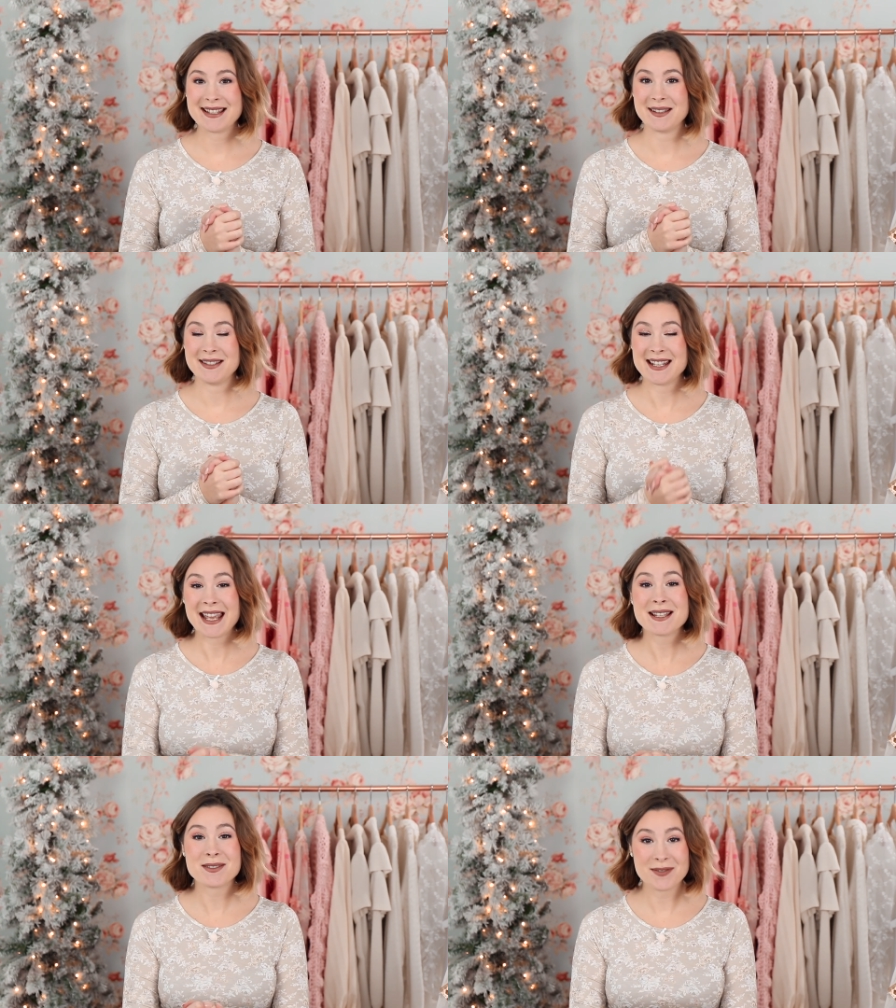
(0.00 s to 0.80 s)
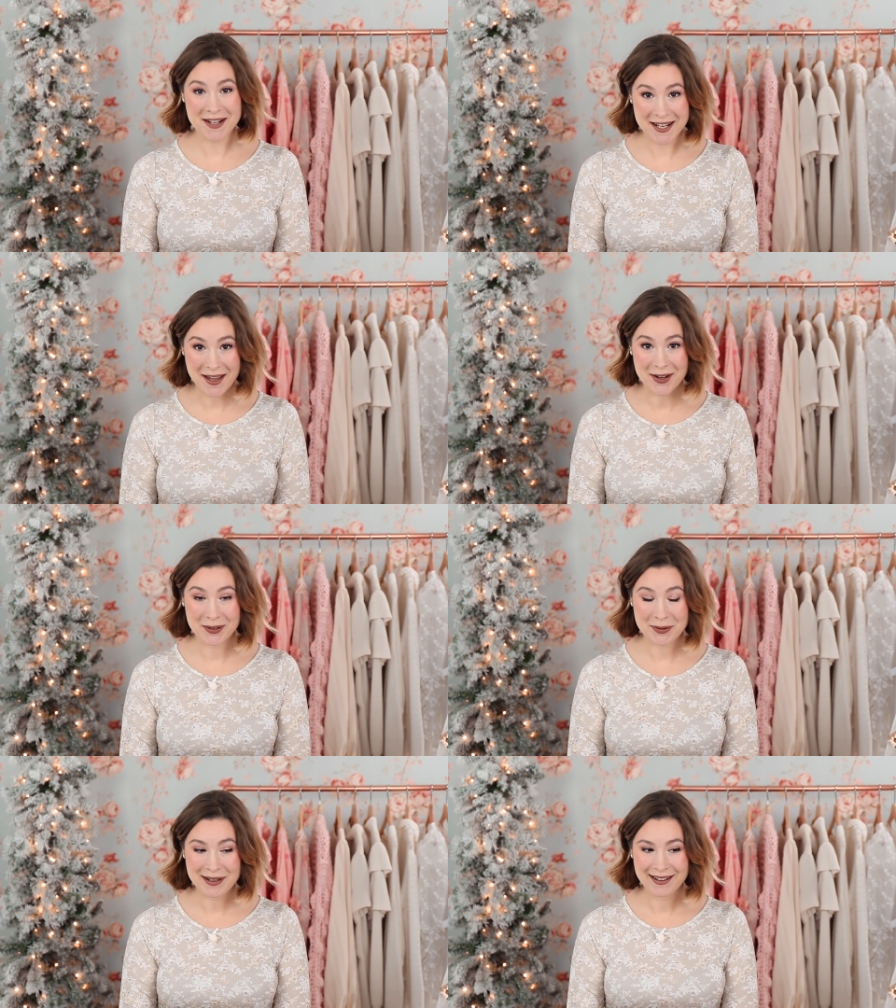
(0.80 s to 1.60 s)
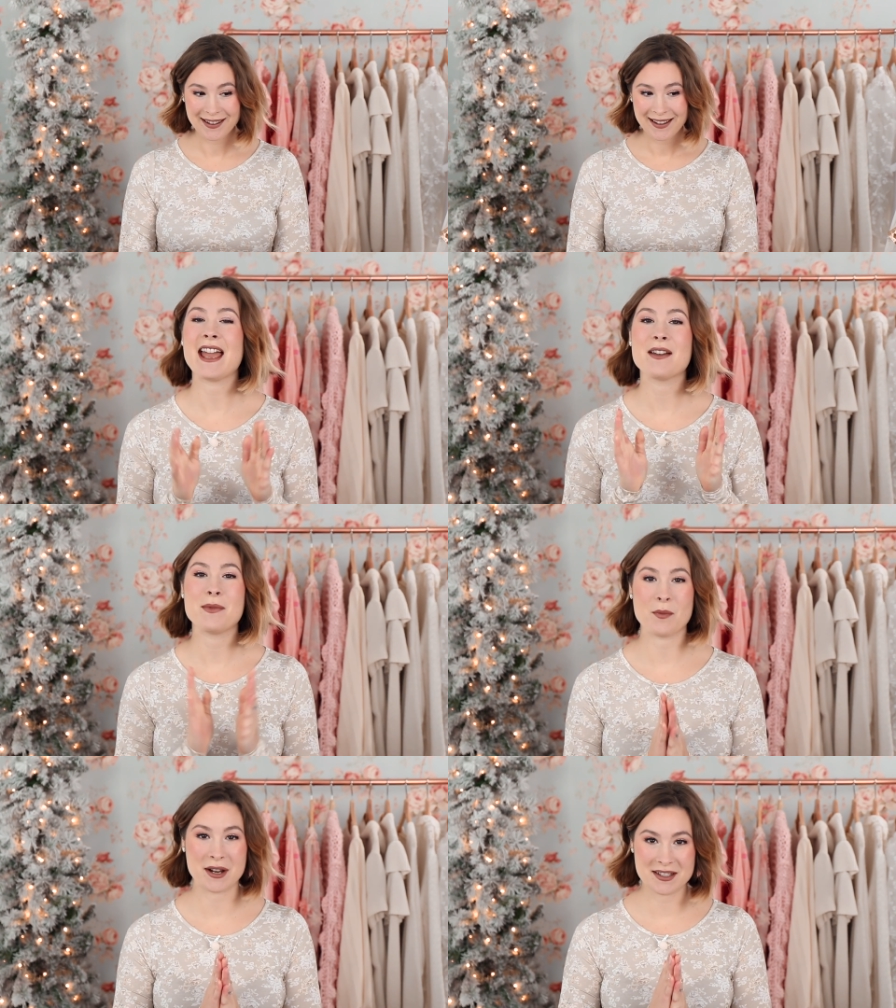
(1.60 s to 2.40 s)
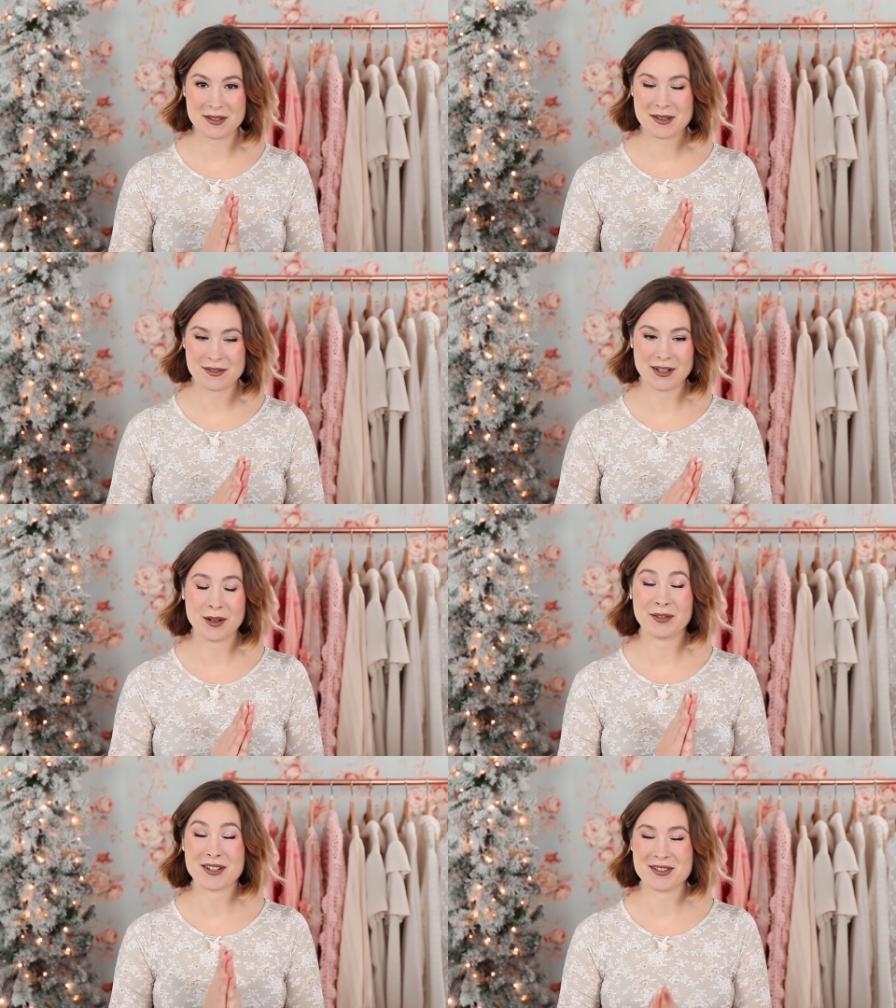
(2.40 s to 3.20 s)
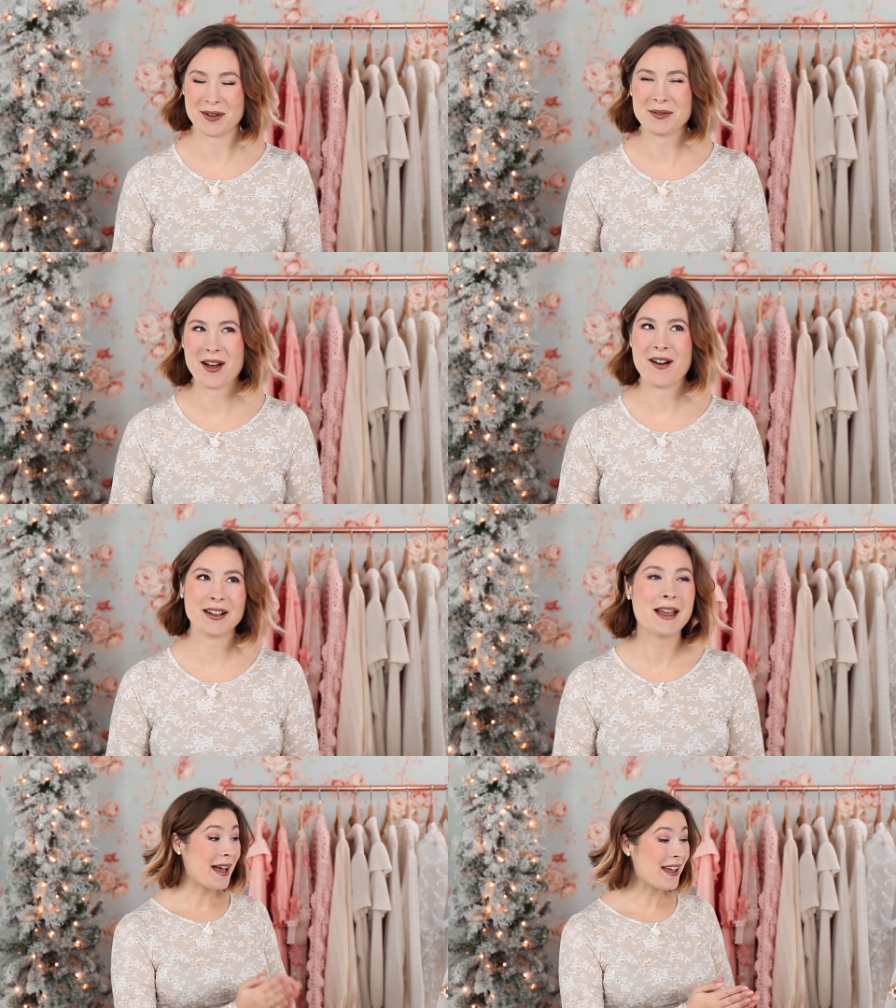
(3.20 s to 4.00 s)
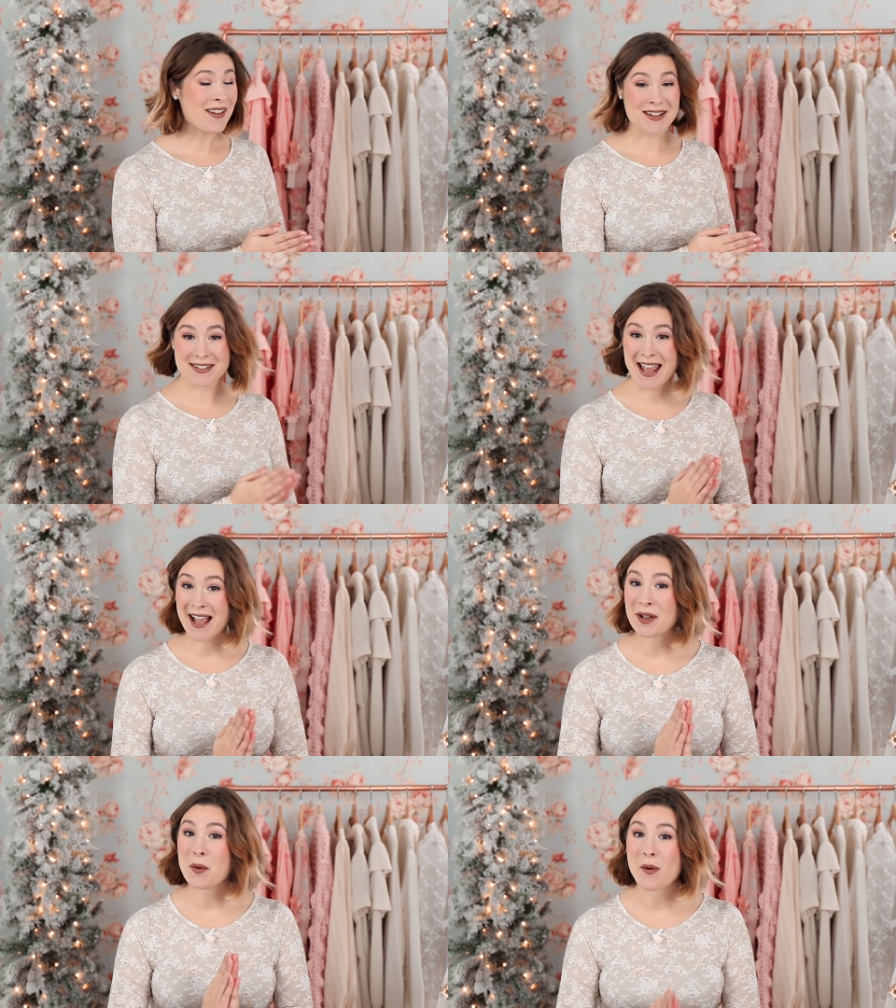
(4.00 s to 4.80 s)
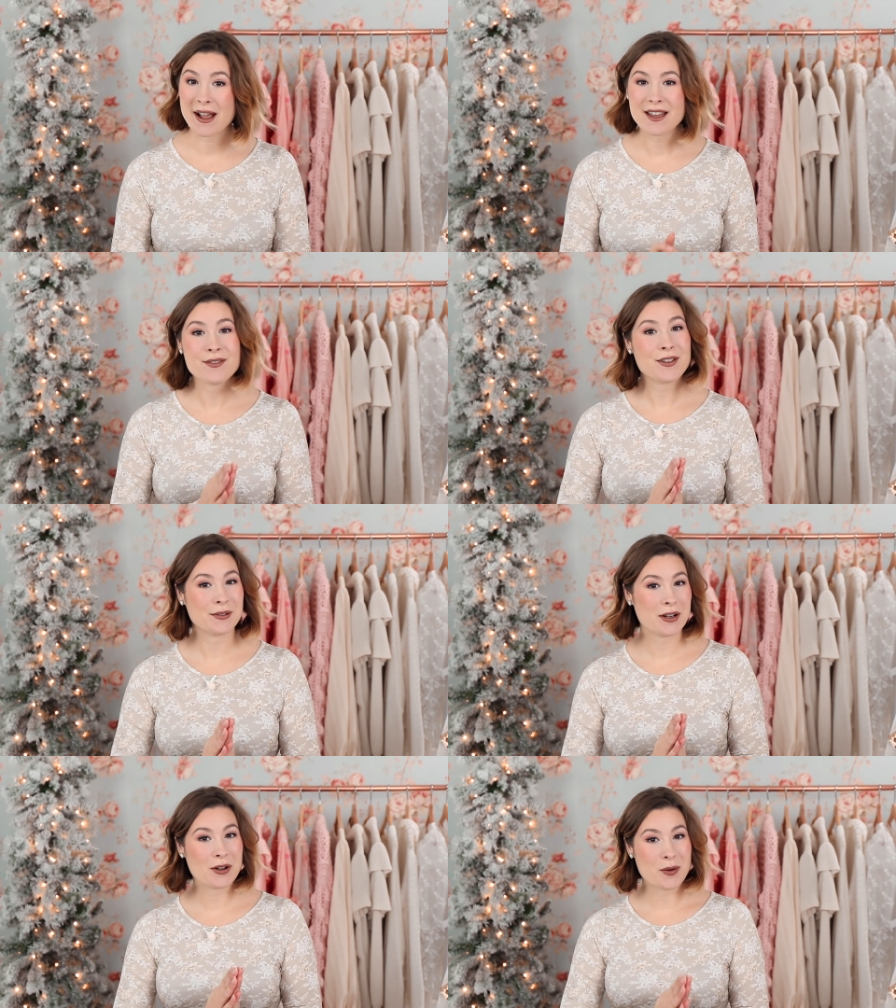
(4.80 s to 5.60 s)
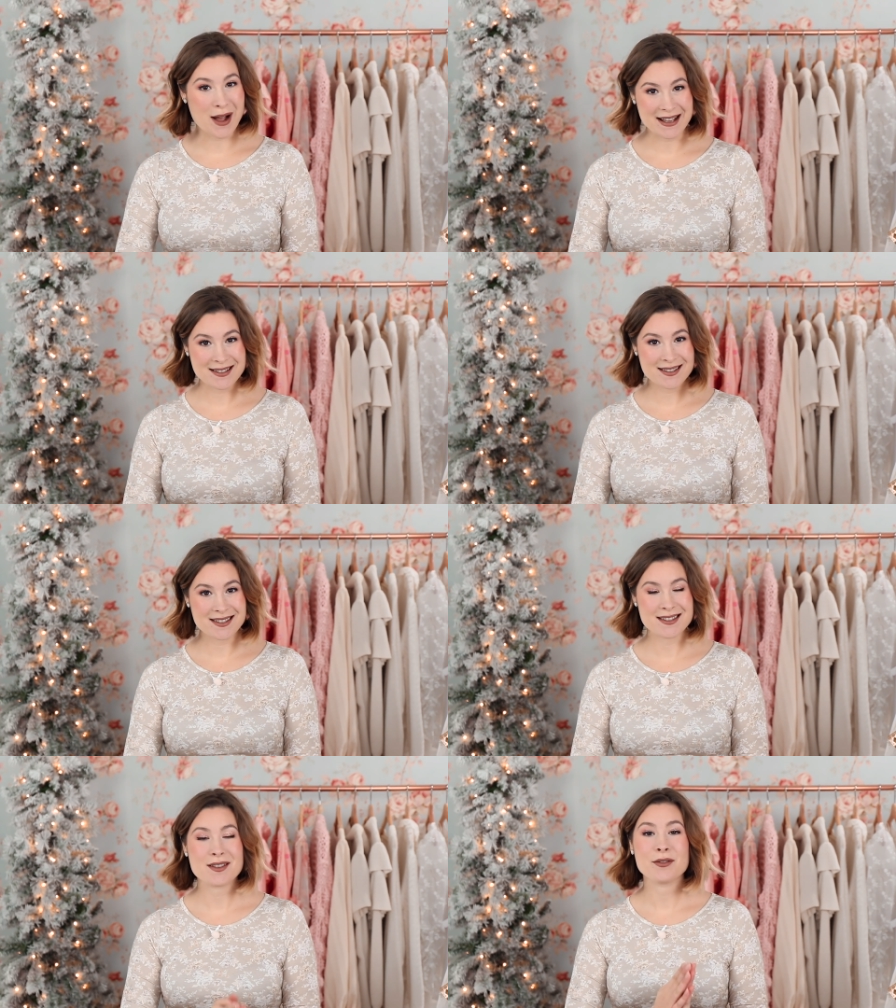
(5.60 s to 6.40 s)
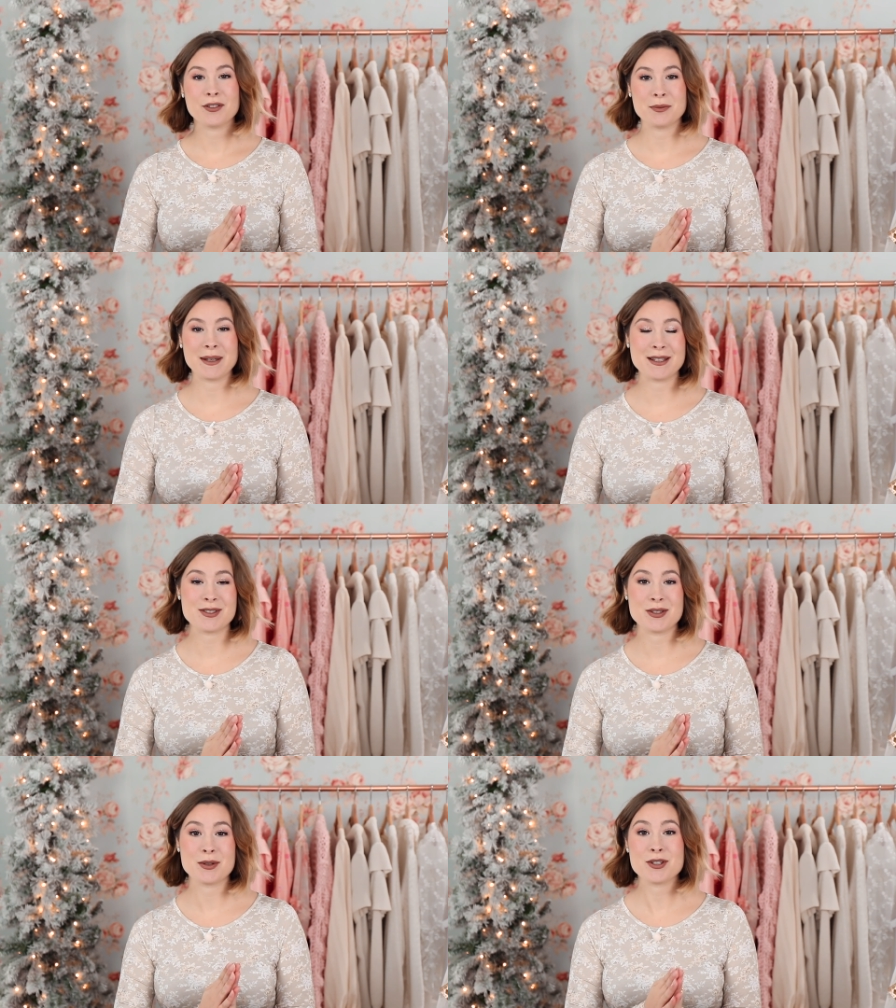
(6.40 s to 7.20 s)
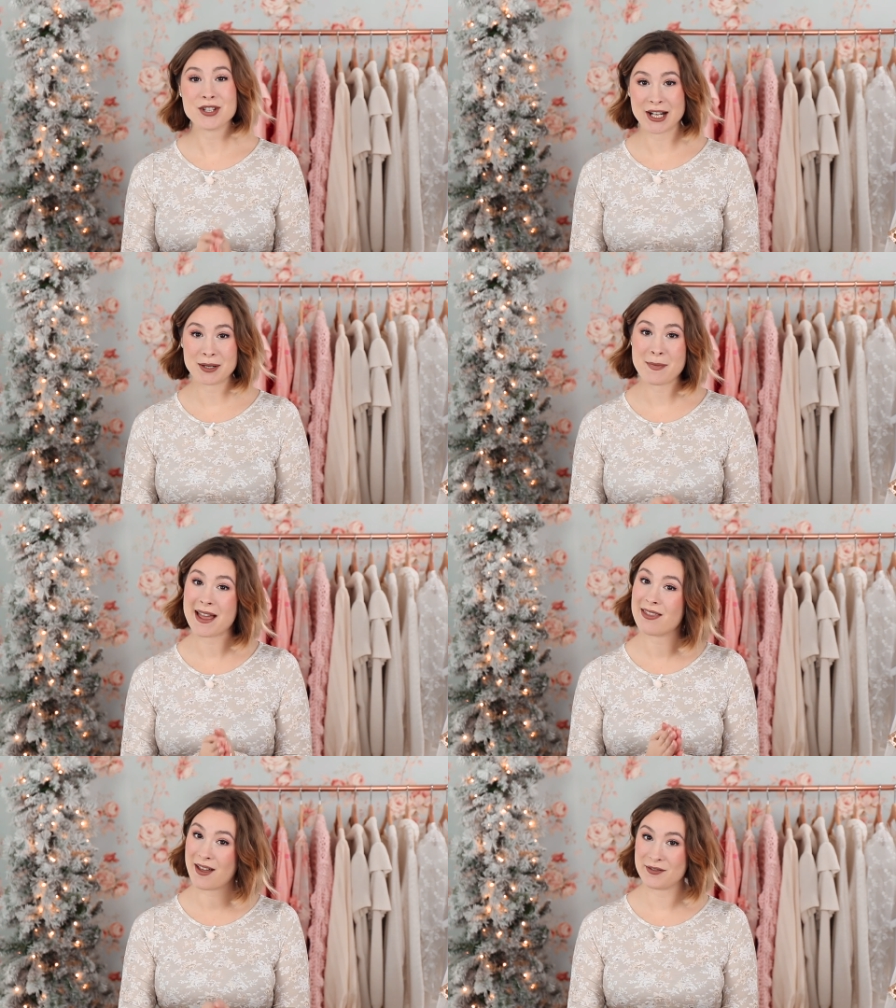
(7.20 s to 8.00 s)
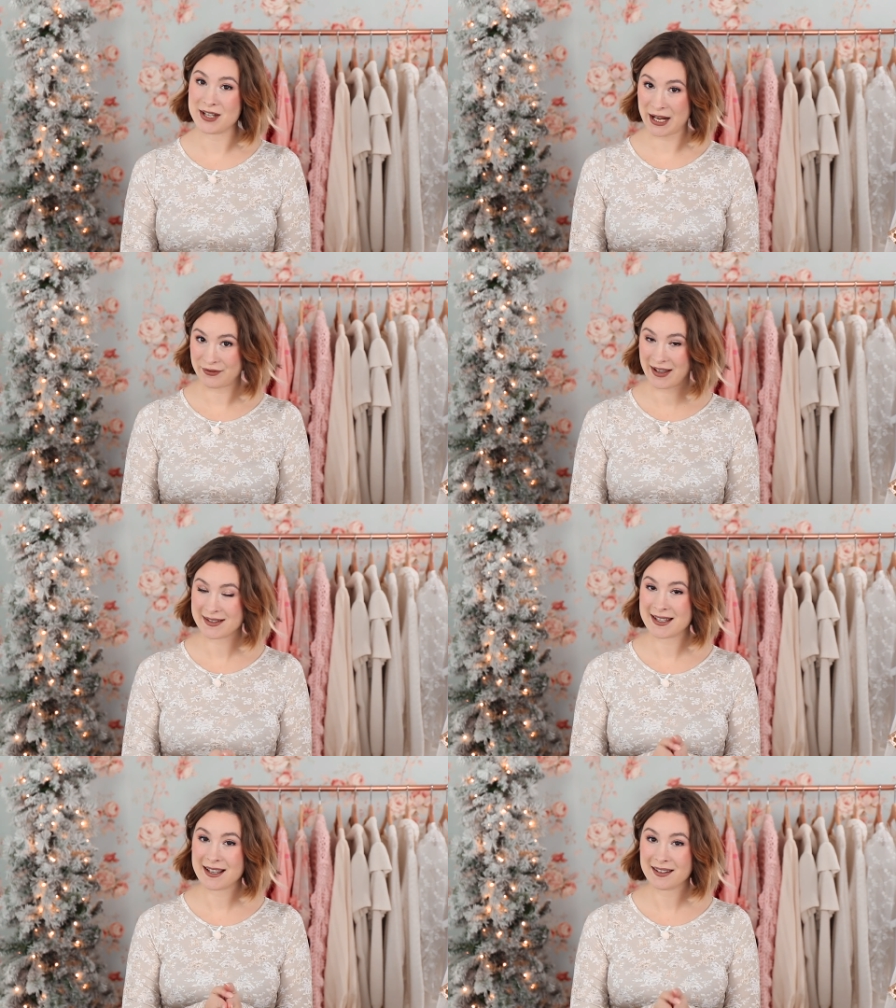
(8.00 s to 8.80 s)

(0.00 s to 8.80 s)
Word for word: Today's video, I have been wanting to do this video for so long, but I've actually had quite a few requests for me to share my LoveShackFancy